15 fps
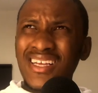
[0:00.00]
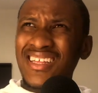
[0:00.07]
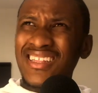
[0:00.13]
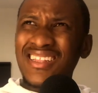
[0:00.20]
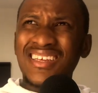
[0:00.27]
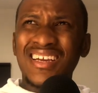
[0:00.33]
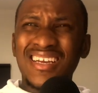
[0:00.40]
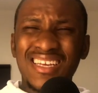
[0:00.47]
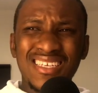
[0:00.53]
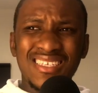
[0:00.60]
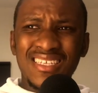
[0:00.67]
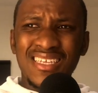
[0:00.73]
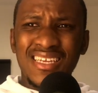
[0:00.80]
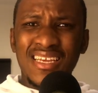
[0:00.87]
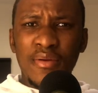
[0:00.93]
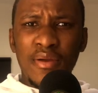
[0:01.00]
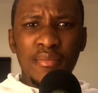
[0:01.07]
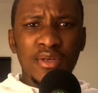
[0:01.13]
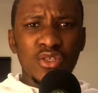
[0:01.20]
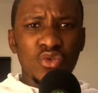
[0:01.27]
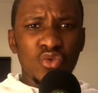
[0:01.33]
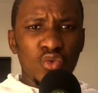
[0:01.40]
I think against the game
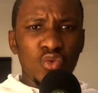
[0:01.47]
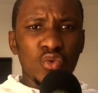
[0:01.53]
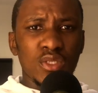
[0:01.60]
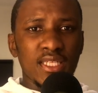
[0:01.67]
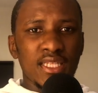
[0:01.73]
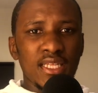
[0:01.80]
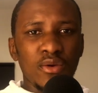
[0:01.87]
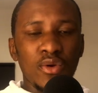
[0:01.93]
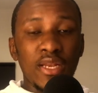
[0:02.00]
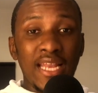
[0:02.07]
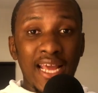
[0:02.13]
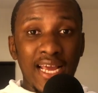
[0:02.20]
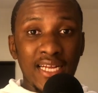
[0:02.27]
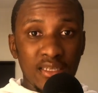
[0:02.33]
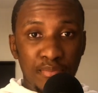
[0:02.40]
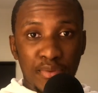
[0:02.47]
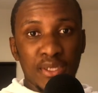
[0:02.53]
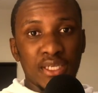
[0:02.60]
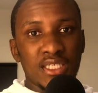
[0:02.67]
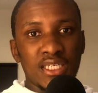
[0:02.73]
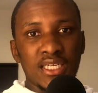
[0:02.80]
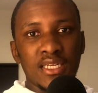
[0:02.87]
yamaZulu ukuthi they will lack the
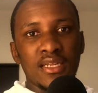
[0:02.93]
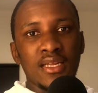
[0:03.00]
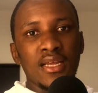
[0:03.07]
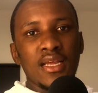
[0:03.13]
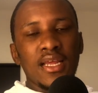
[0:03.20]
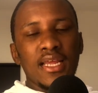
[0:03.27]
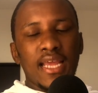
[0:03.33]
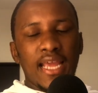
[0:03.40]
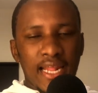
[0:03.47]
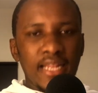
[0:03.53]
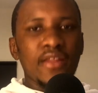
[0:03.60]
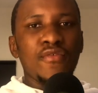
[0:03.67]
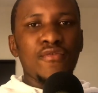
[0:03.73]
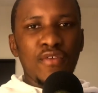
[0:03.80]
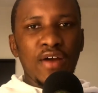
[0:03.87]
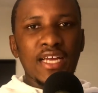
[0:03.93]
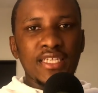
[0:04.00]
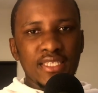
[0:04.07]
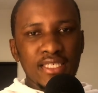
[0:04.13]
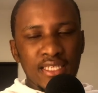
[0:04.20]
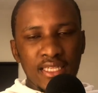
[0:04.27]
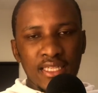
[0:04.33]
passion and the
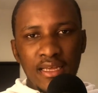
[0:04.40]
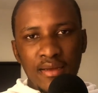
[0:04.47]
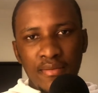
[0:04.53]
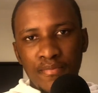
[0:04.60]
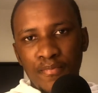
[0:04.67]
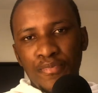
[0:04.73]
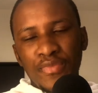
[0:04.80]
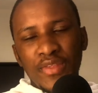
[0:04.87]
fight in them.